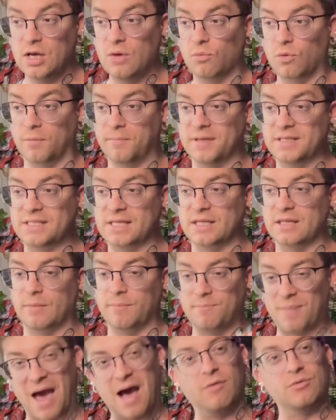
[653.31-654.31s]
We're missing the
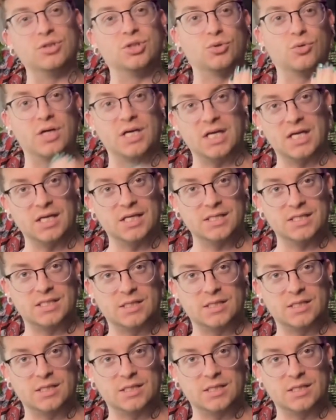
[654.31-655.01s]
boundaries,